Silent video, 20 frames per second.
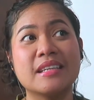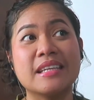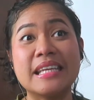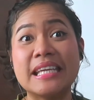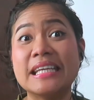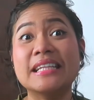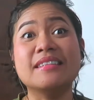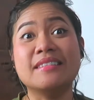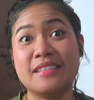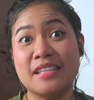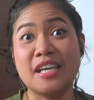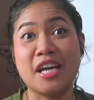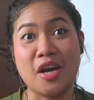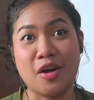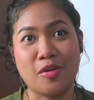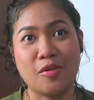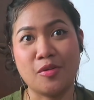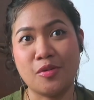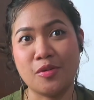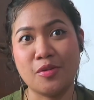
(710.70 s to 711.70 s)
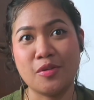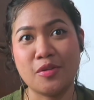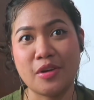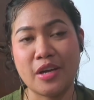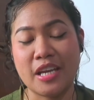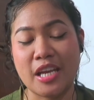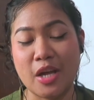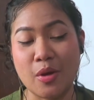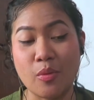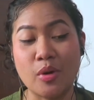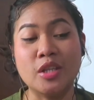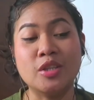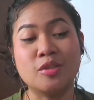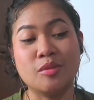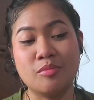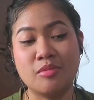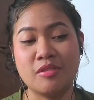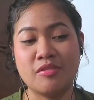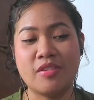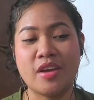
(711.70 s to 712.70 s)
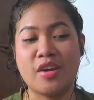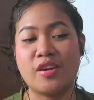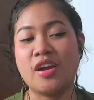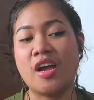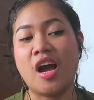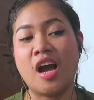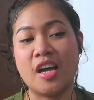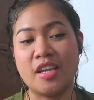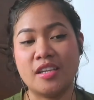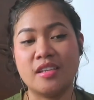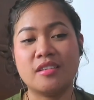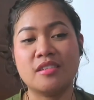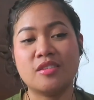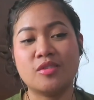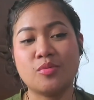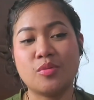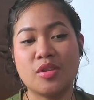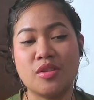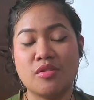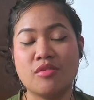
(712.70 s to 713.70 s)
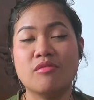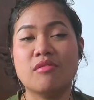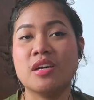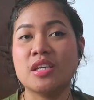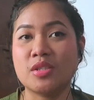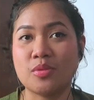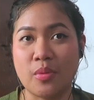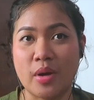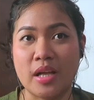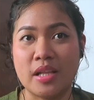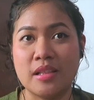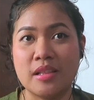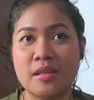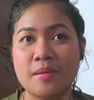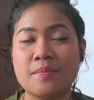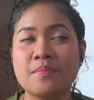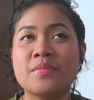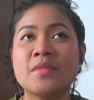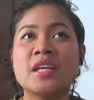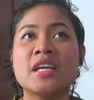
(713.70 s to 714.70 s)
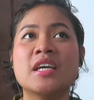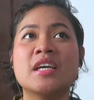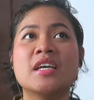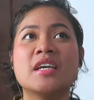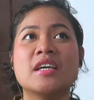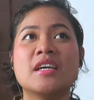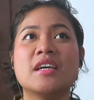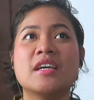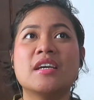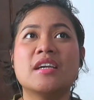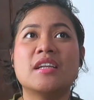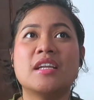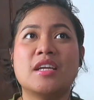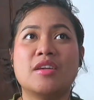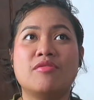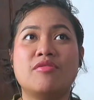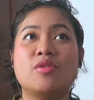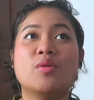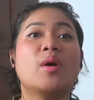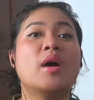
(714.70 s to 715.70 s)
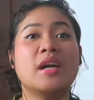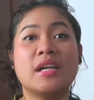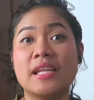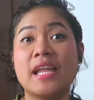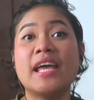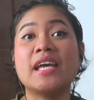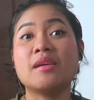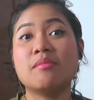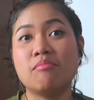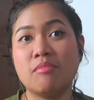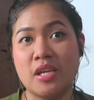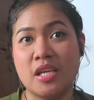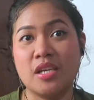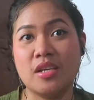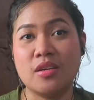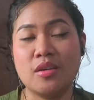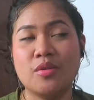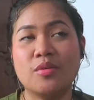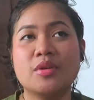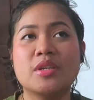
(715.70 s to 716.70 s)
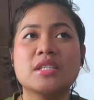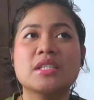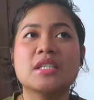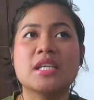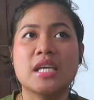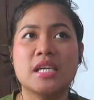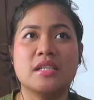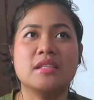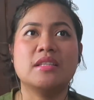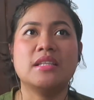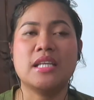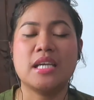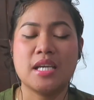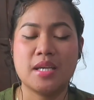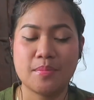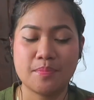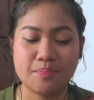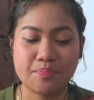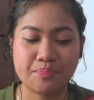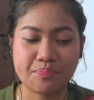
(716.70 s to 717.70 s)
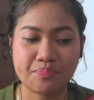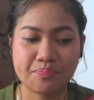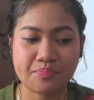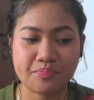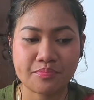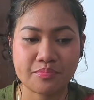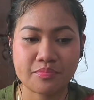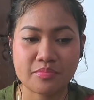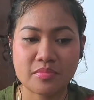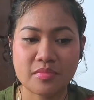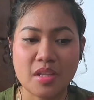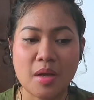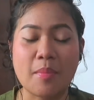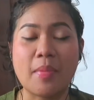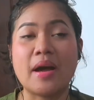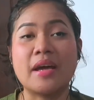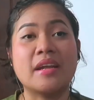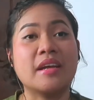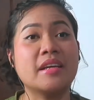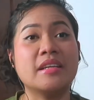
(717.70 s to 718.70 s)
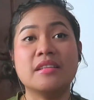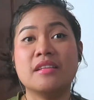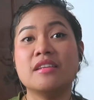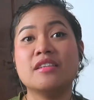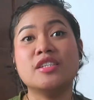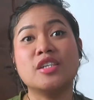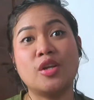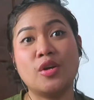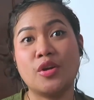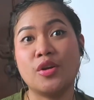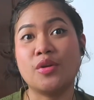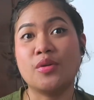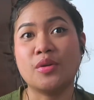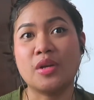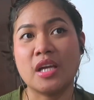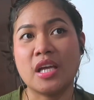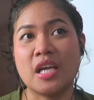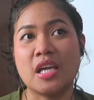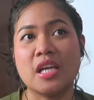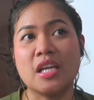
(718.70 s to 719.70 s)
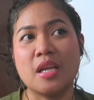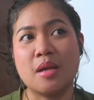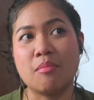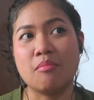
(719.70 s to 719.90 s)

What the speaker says: guilty ako. And I want to be very honest with you as well. Na if you are like me, who is guilty, na parang hindi si Lord yung nagiging